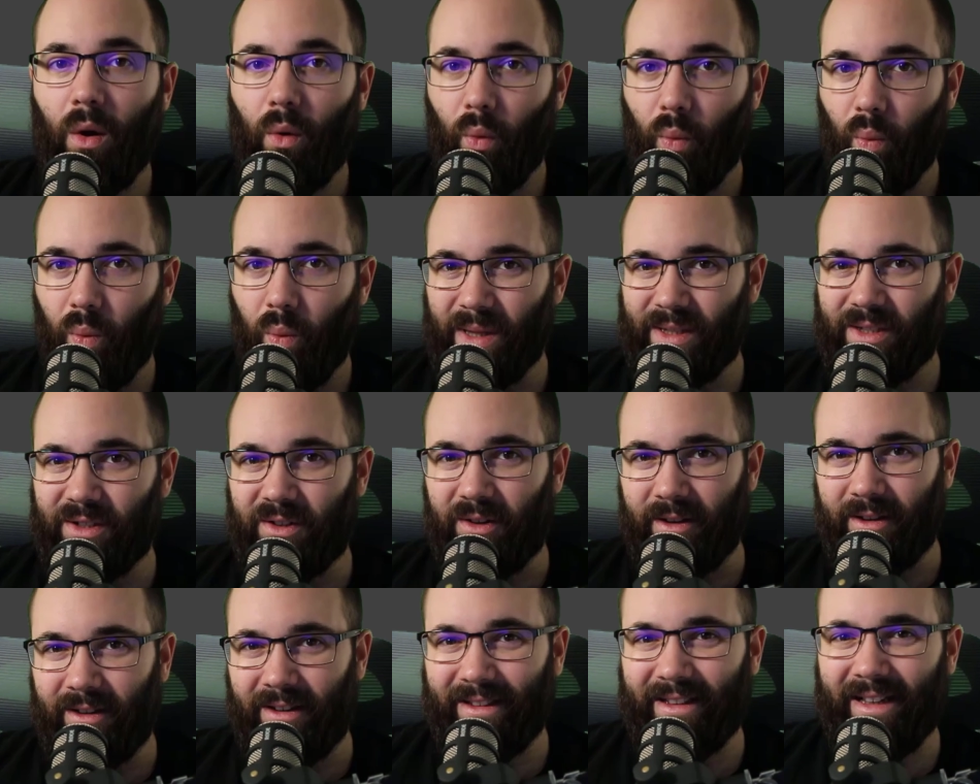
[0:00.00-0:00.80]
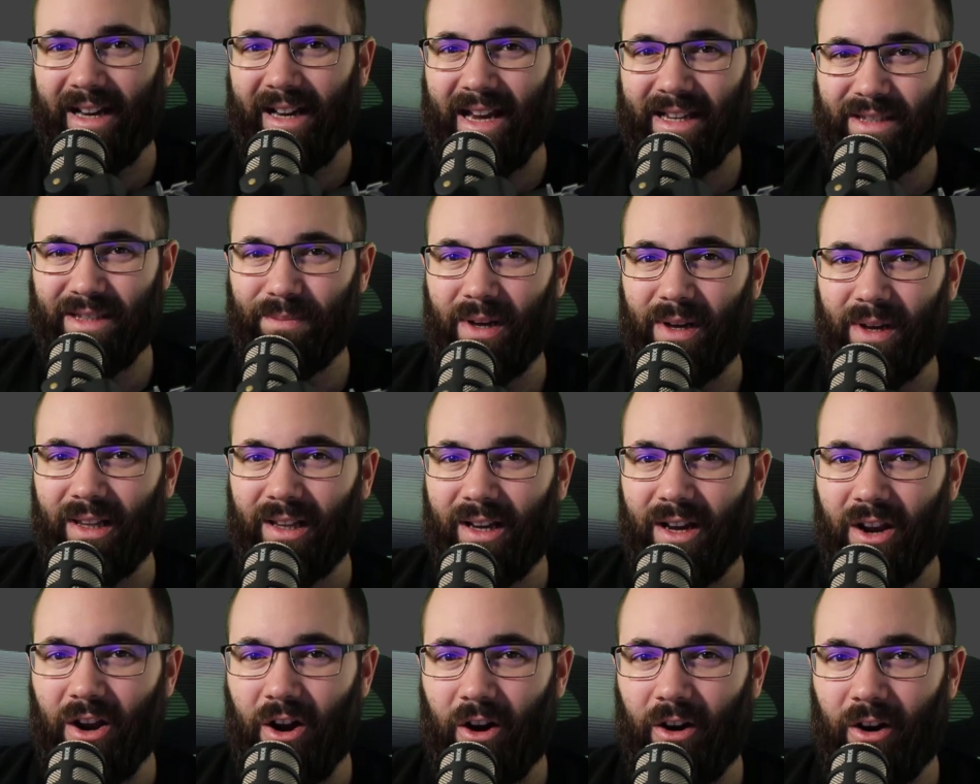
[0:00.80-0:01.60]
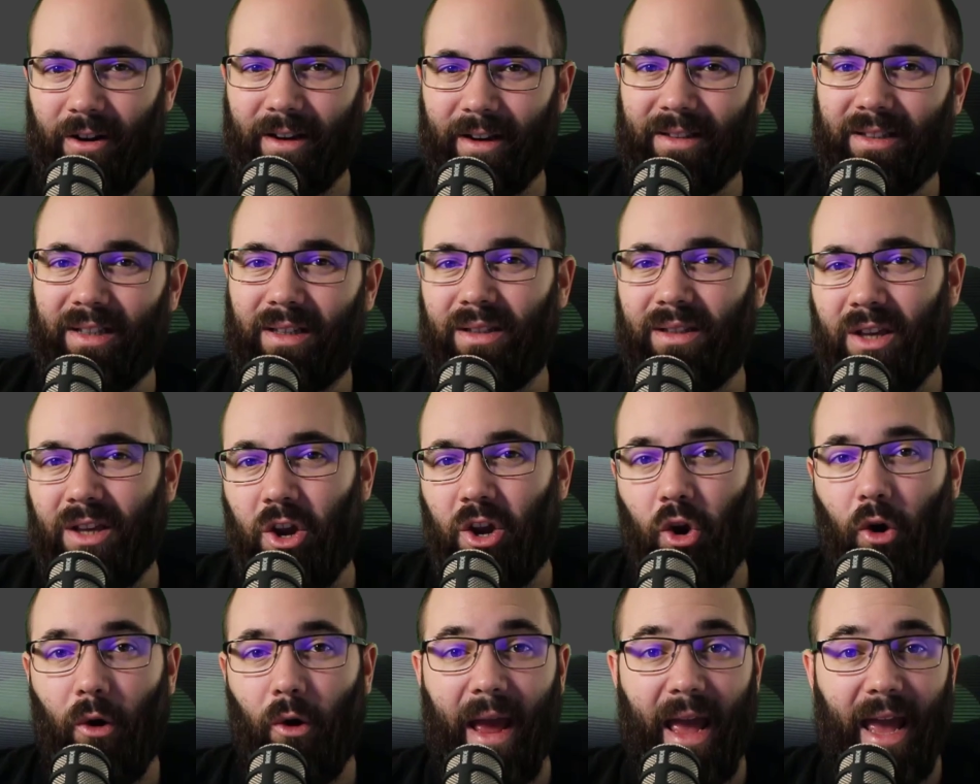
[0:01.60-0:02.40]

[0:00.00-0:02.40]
What's going on, guys? Balkan Architect here,